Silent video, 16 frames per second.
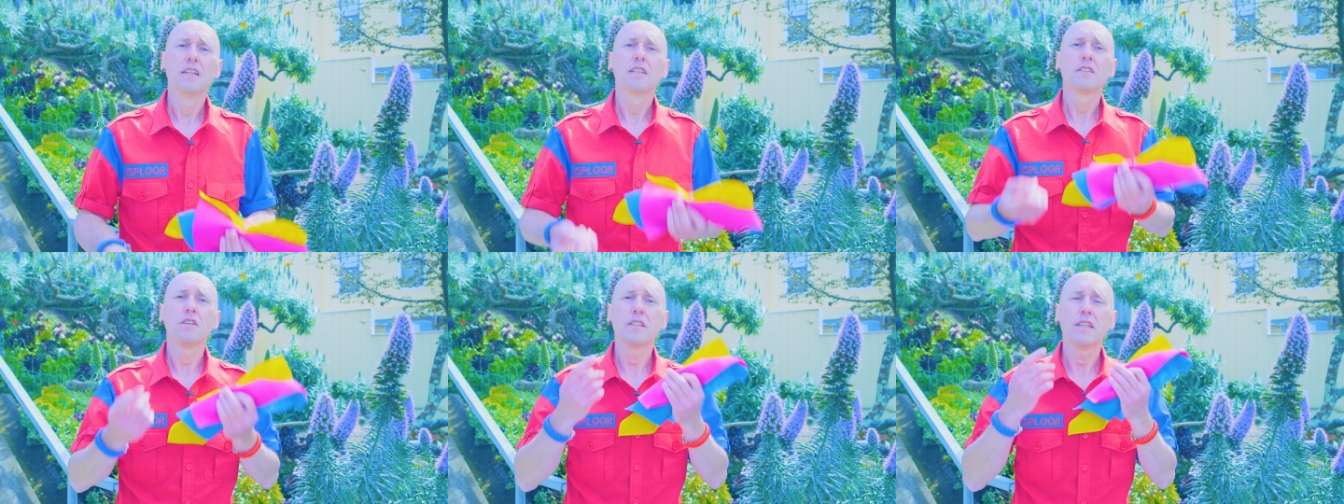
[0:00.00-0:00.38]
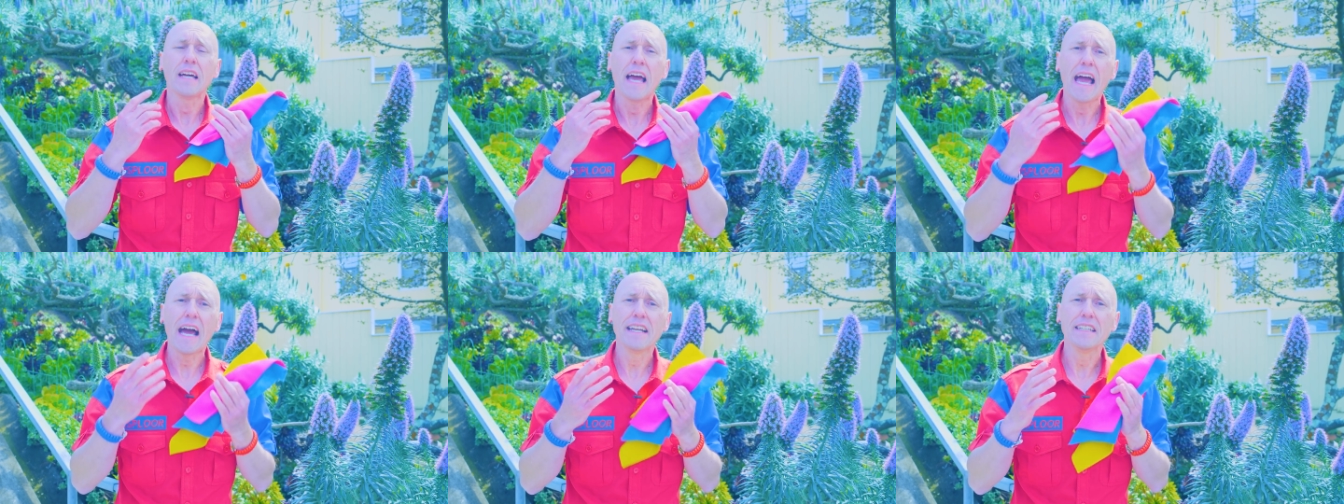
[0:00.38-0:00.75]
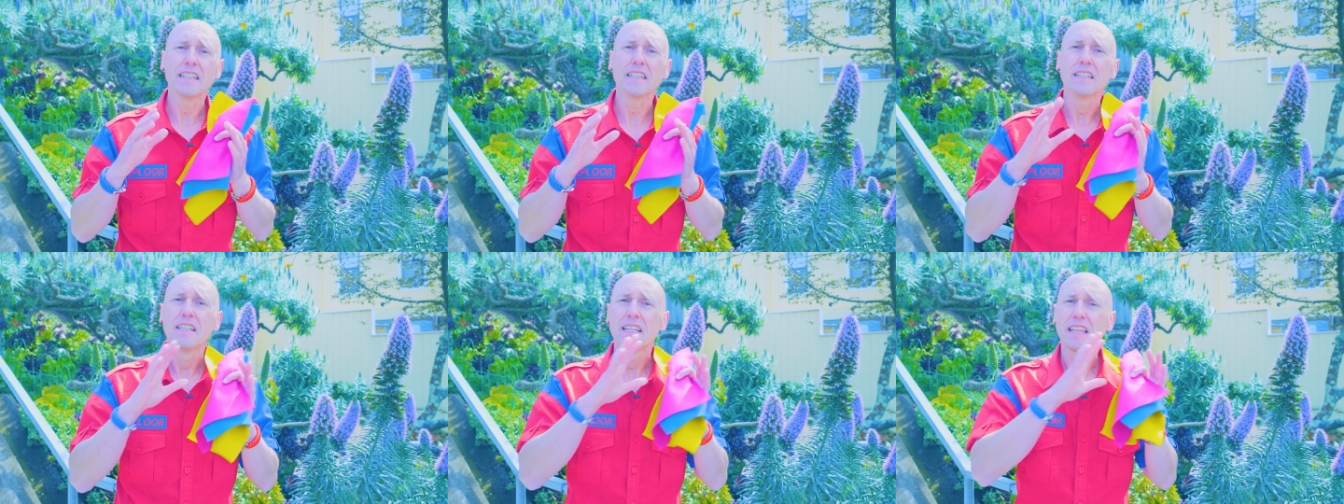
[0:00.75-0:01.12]
So you're
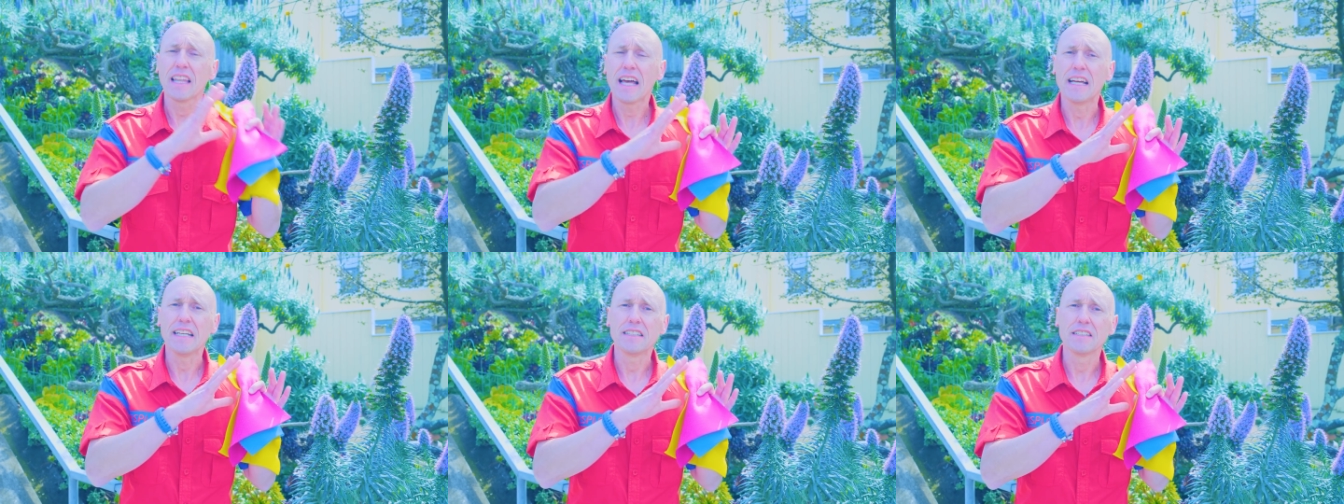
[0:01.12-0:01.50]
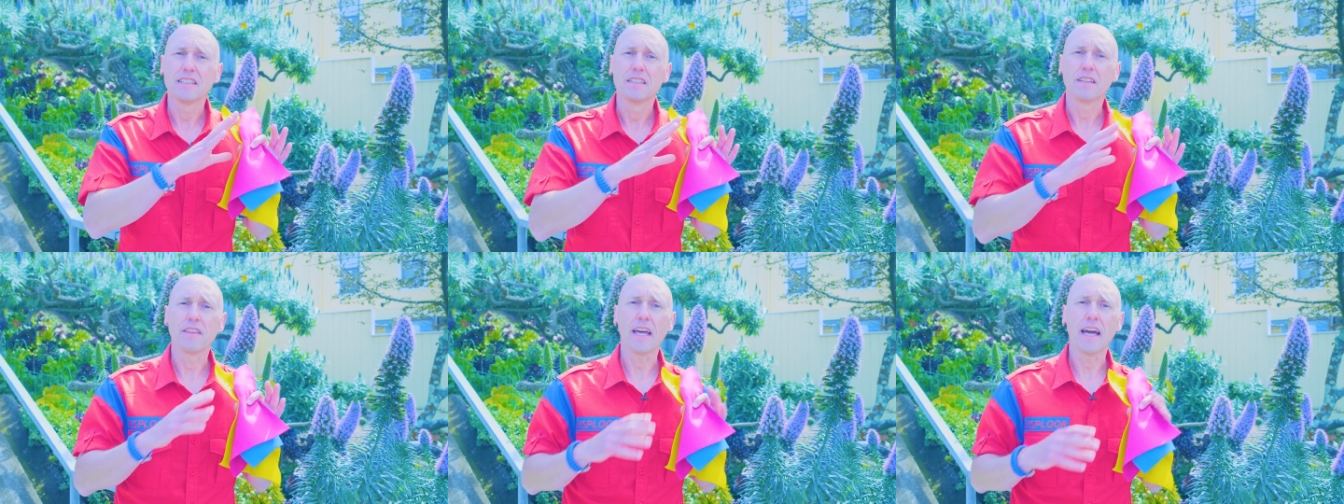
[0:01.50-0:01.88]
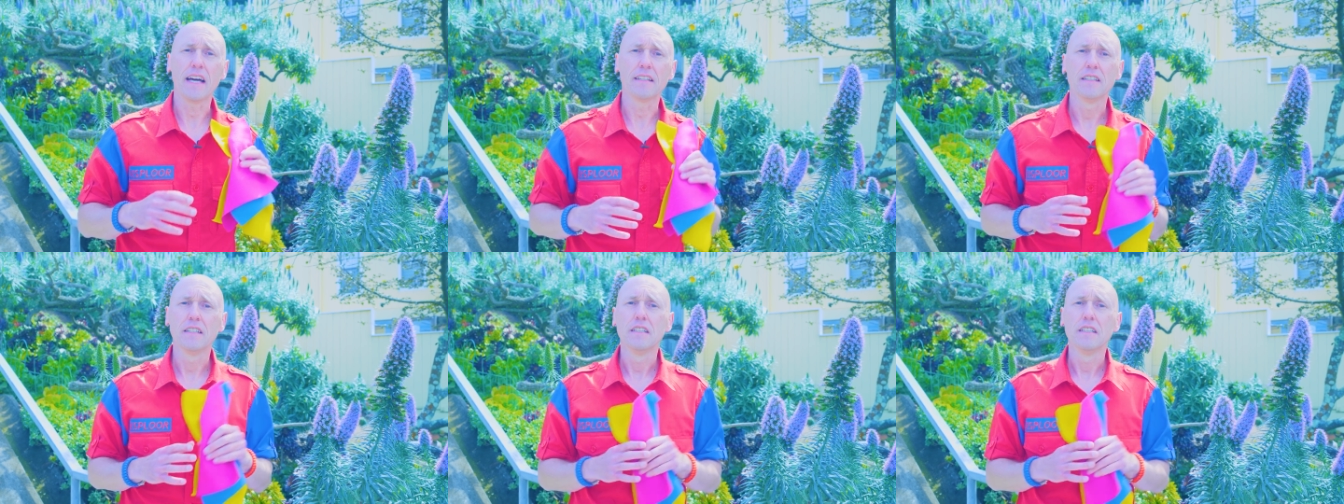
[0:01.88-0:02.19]
adding light to that.